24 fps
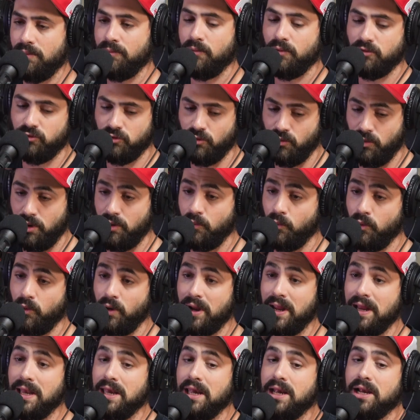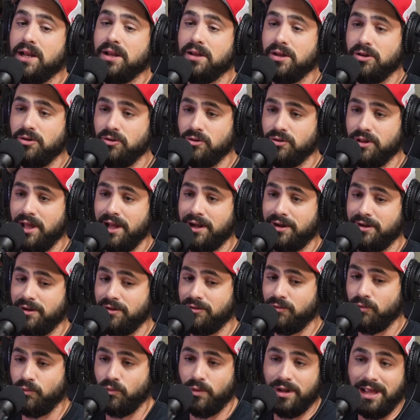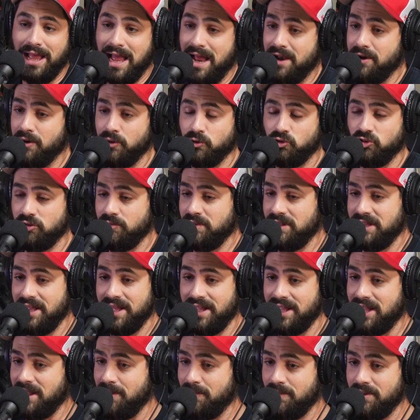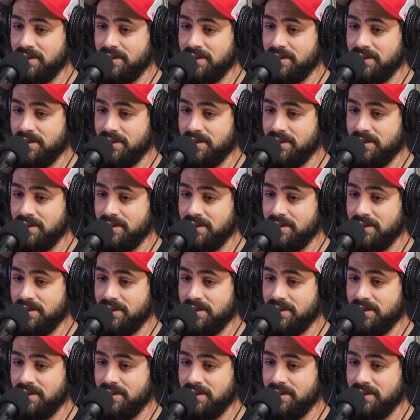was the one where he needed to do that because we had no Jimmy that game.